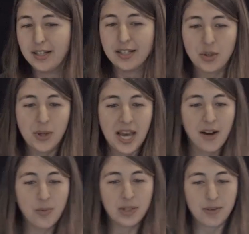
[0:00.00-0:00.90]
So we
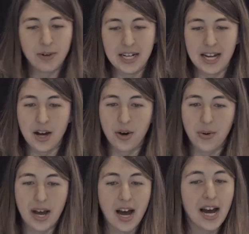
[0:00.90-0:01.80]
have right
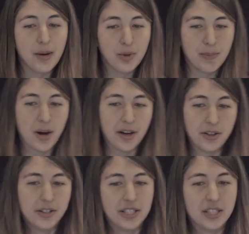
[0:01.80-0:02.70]
now a hybrid
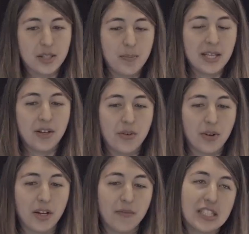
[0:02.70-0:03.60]
model that's been
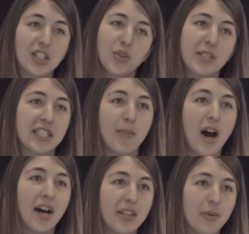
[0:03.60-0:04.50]
kind of the sweet
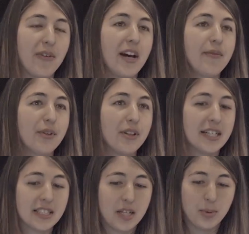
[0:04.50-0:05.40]
spot that we've had for the
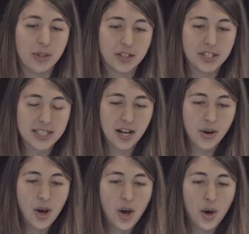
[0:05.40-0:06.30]
last couple years
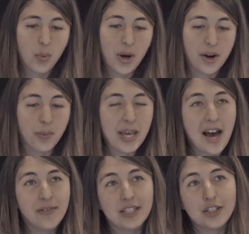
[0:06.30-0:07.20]
now, where we
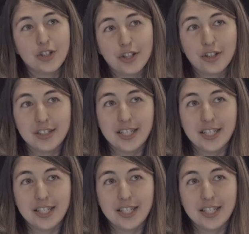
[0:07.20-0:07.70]
have an internal